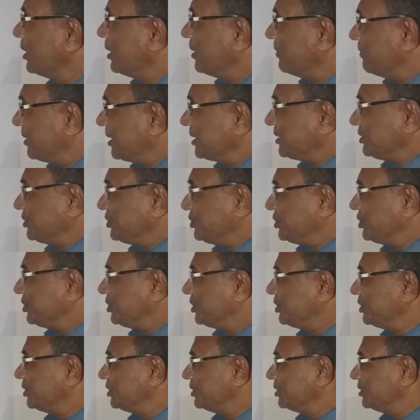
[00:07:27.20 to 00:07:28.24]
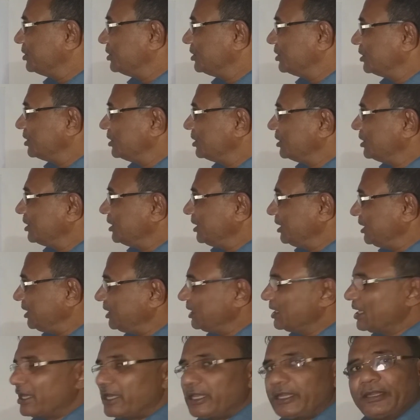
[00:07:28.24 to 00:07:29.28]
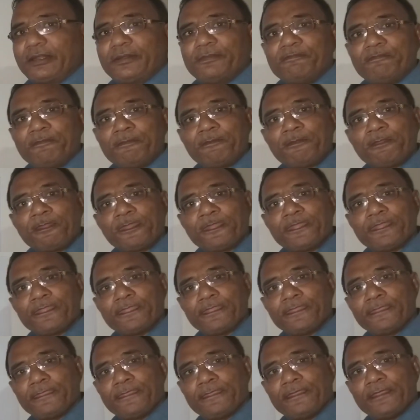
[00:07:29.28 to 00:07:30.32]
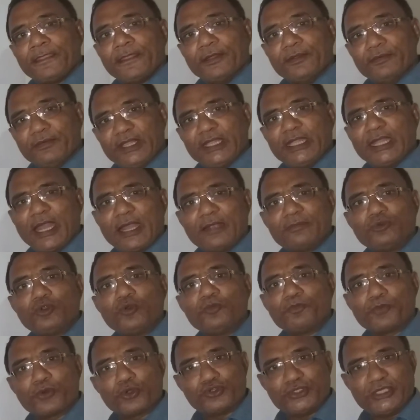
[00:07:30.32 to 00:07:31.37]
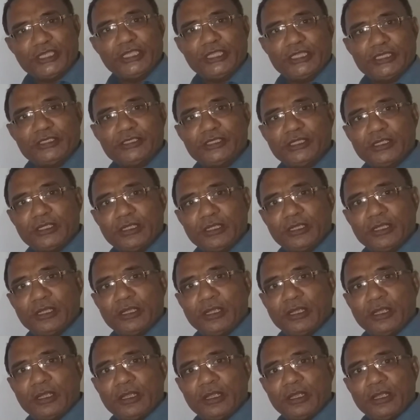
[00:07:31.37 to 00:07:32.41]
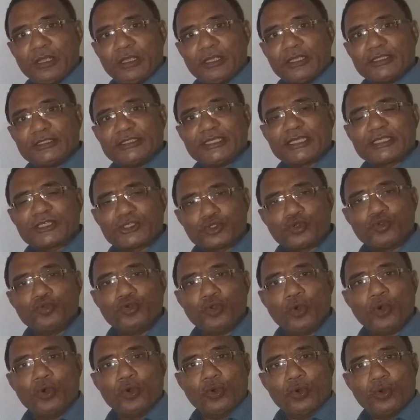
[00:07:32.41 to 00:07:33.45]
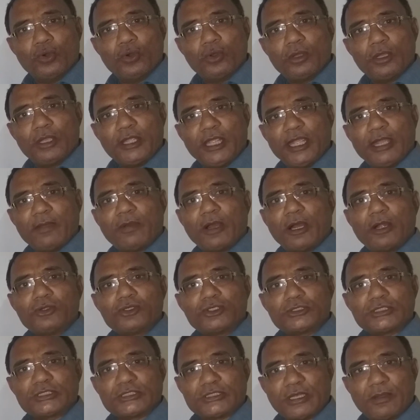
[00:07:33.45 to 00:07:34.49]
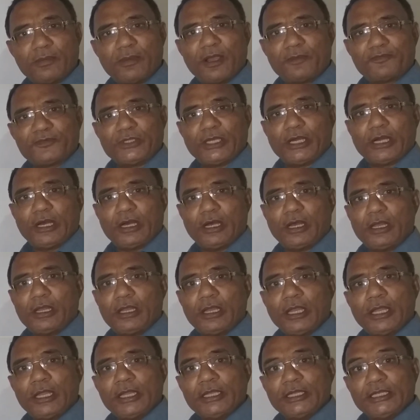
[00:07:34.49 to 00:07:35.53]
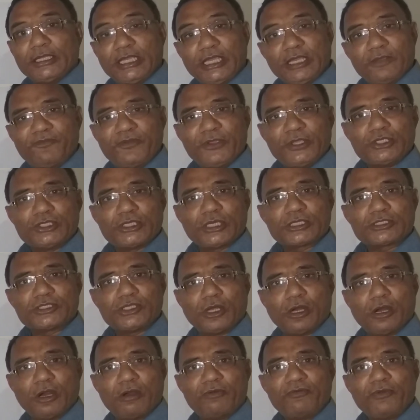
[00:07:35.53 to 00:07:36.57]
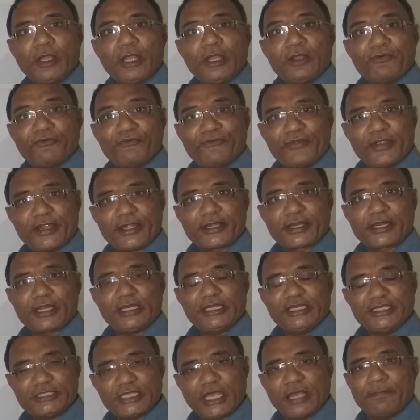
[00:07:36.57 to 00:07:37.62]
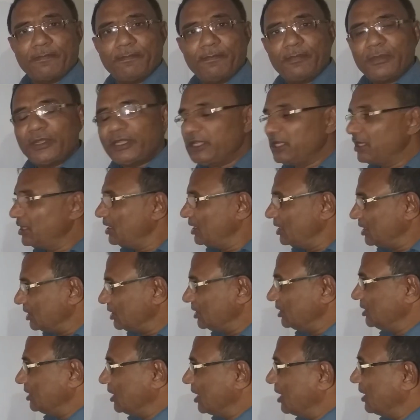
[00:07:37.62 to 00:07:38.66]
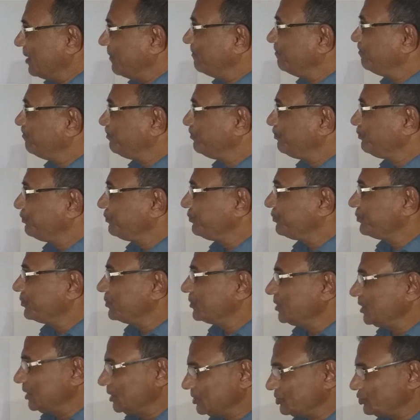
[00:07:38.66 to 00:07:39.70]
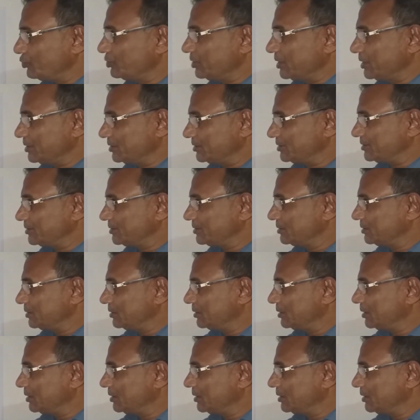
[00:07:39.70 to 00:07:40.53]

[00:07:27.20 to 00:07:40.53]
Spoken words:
But here we have to proceed just to know about some of the key features of federalism in India. Students,